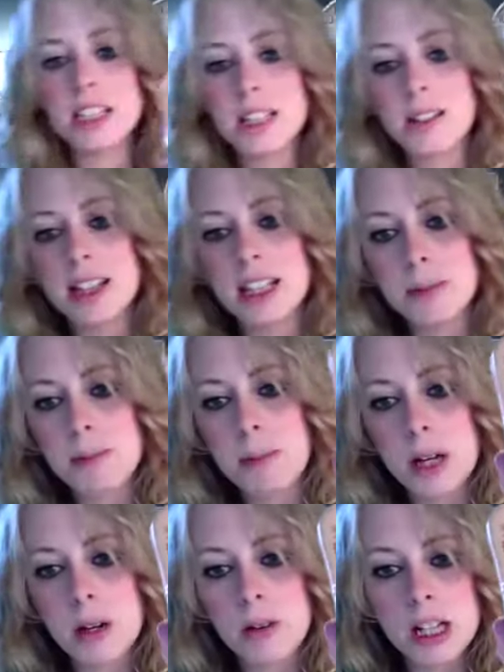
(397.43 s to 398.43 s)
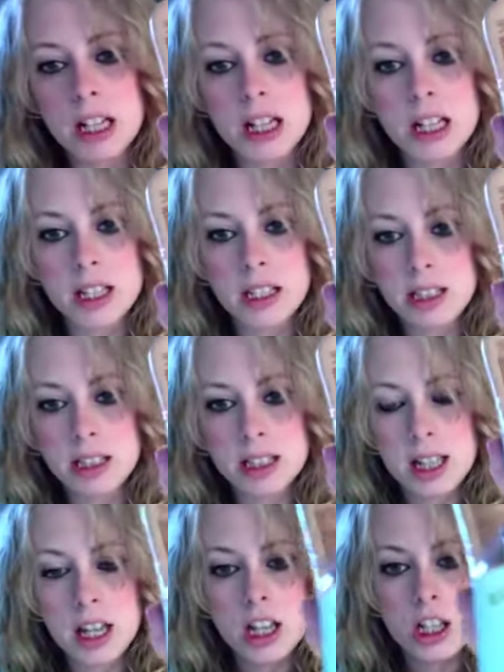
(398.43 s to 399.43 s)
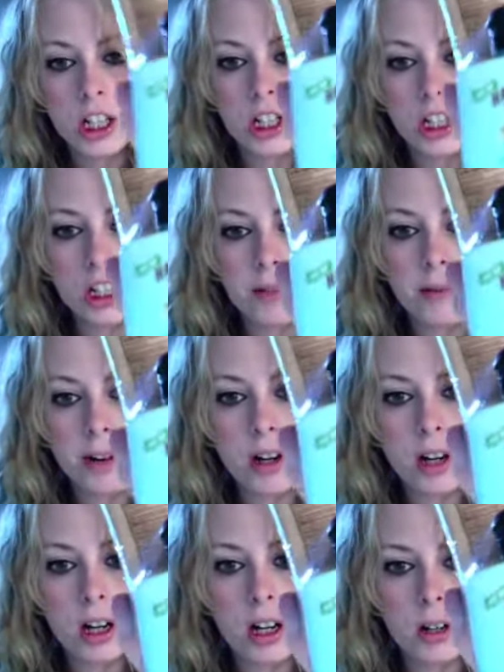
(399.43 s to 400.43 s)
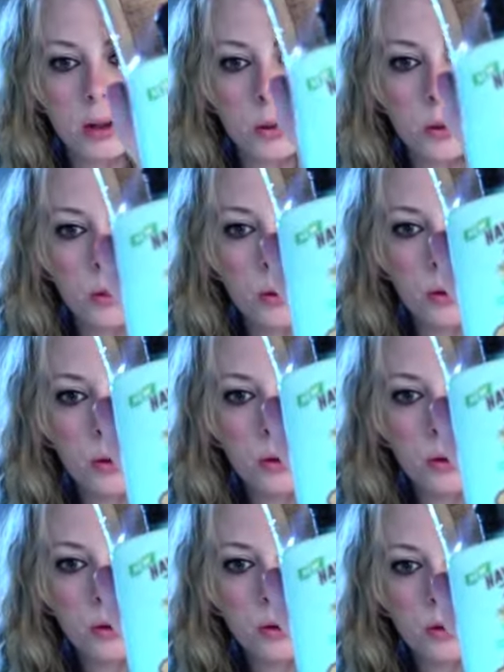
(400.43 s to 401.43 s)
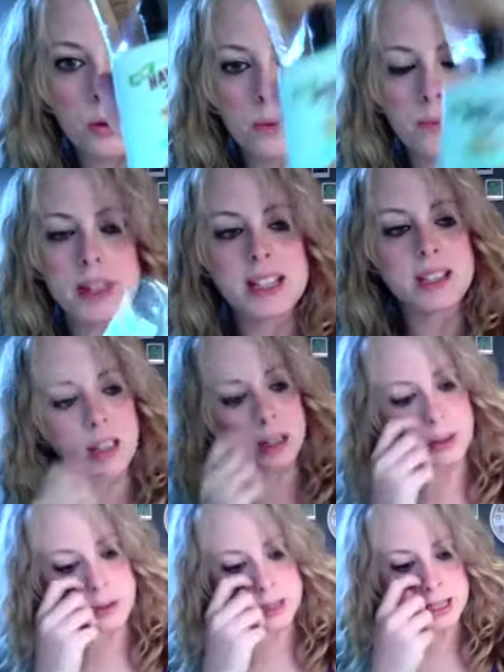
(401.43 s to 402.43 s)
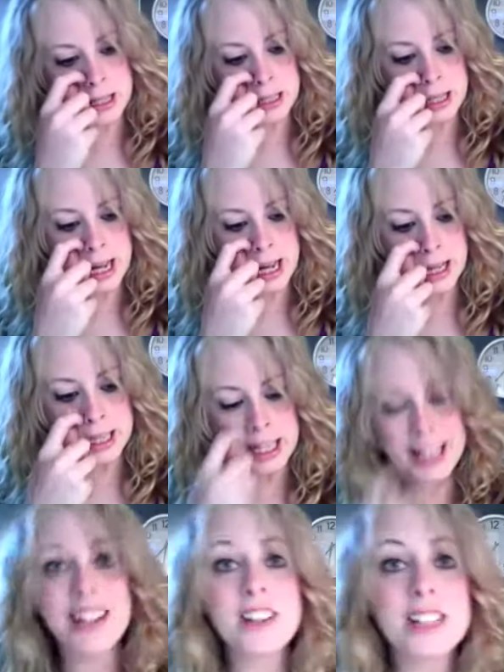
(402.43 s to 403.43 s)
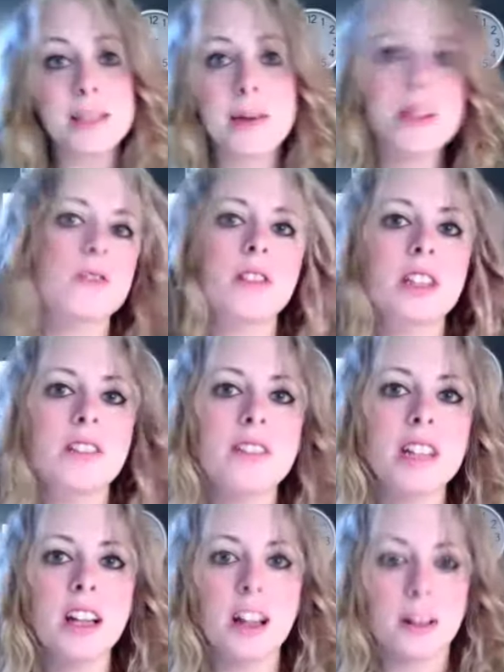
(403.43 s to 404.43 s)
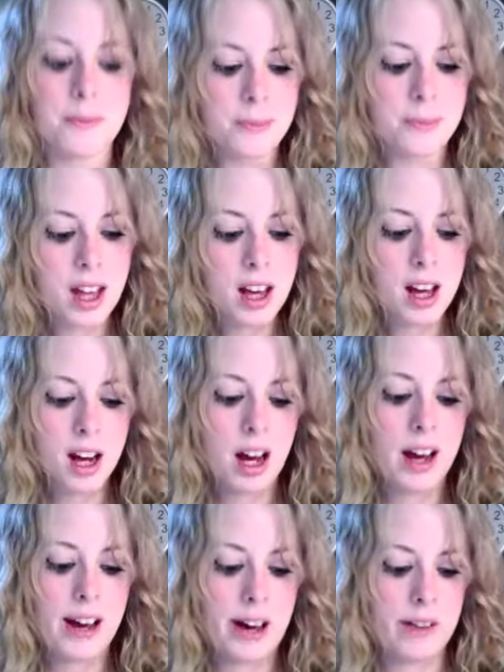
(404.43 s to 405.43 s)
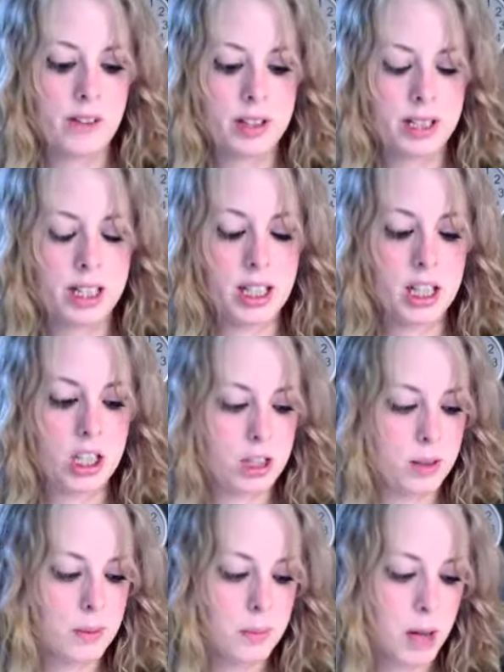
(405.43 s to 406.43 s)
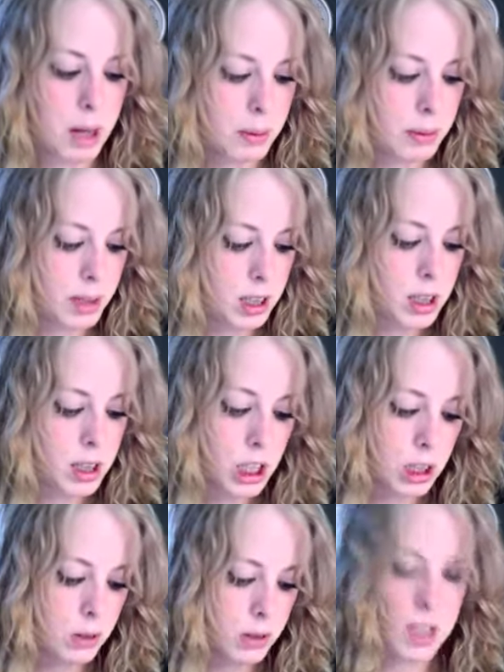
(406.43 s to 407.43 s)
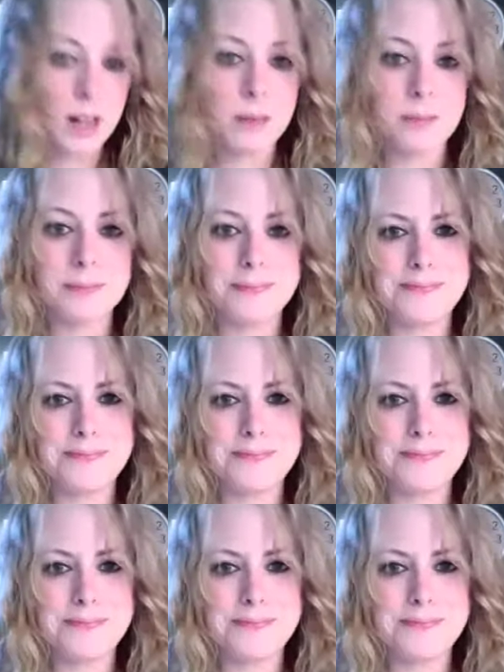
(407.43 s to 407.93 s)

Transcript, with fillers: You get this bonus shimmer. Ooh, it's a lotion and here it smells really, really good. I obviously should probably use some.